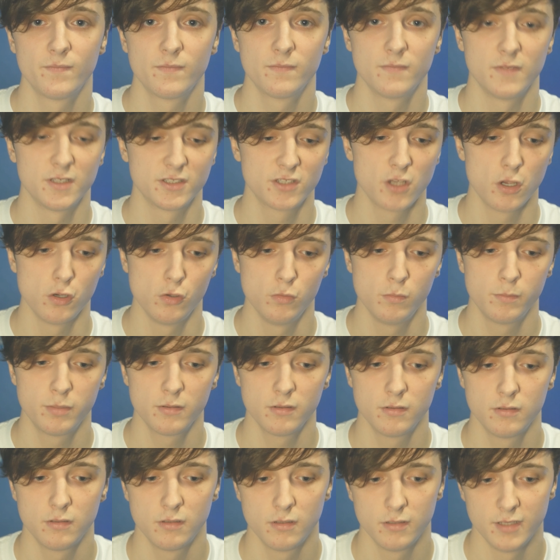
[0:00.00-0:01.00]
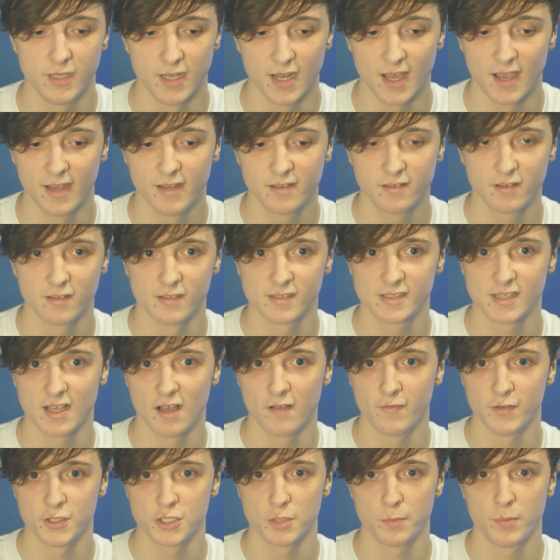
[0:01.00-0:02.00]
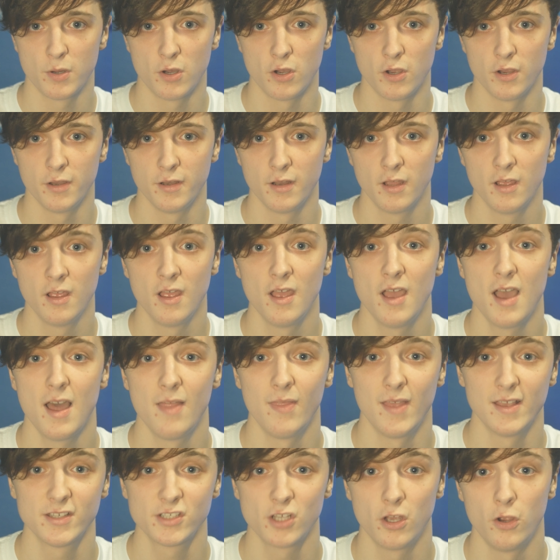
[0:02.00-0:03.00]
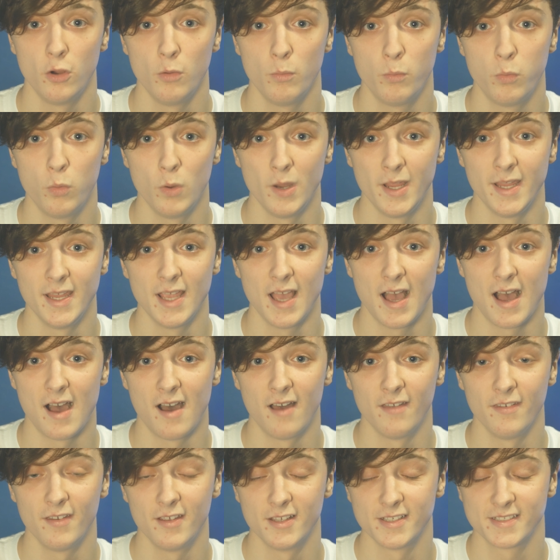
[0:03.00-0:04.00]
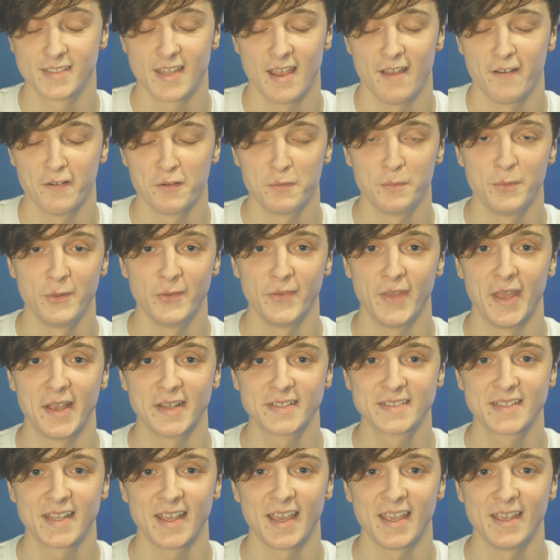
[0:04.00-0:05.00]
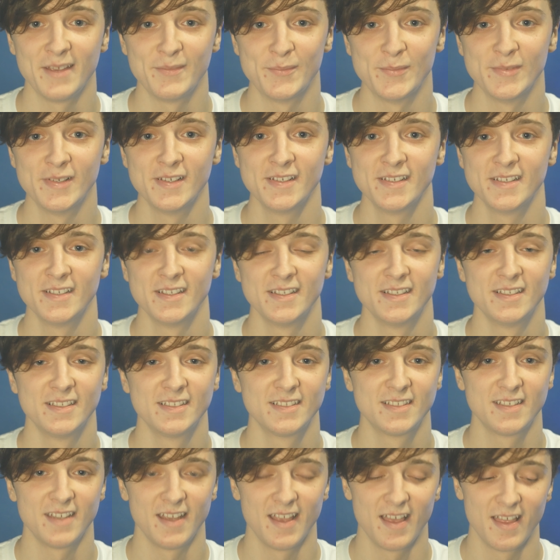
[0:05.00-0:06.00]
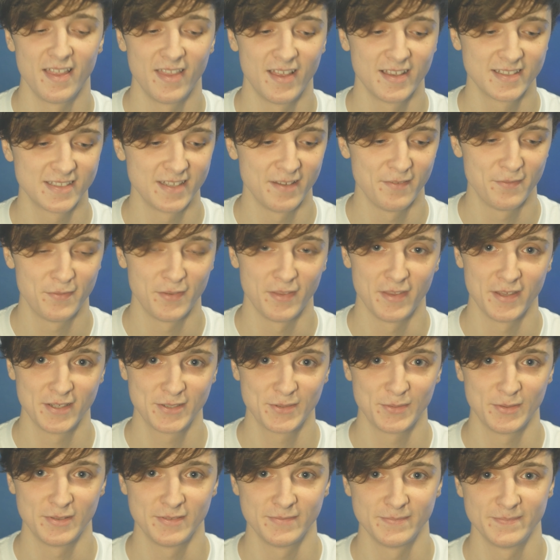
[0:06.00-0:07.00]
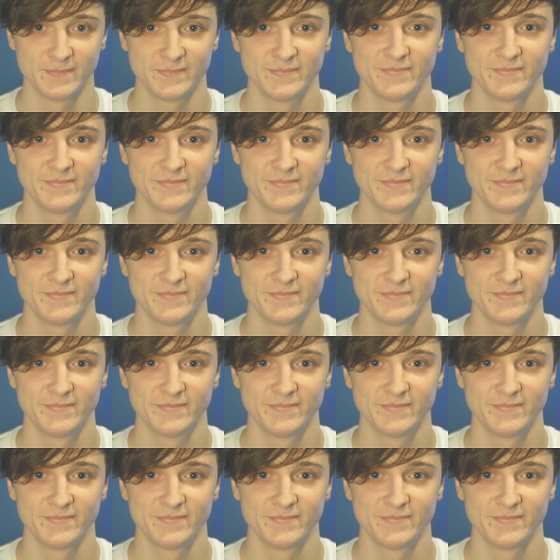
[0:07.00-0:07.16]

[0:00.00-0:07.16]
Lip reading: Let's hope United can salvage a point, and let's hope we aren't as terrible next game. So yeah, that's it for this one.